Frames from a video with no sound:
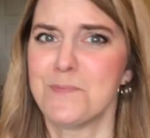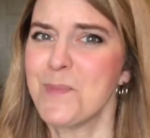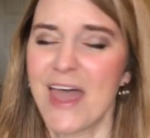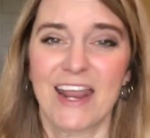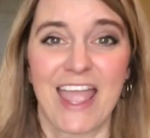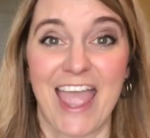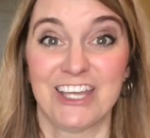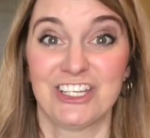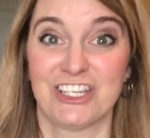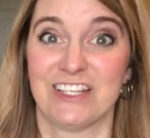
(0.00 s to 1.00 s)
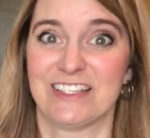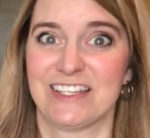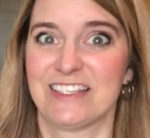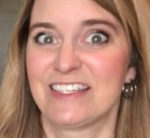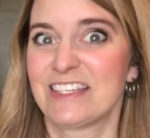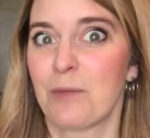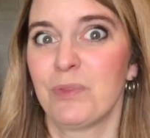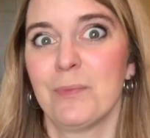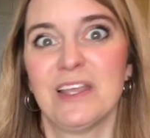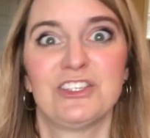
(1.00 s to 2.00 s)
medications, and
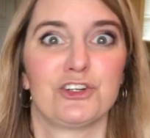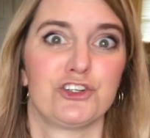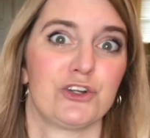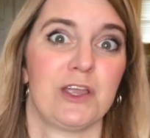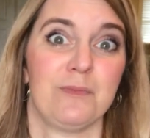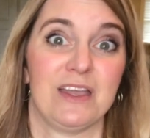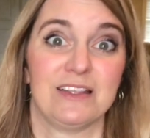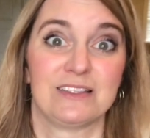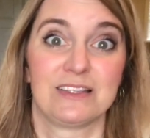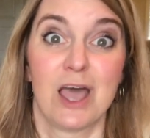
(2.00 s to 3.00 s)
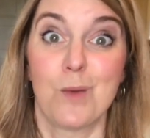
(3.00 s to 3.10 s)
supplements or treatments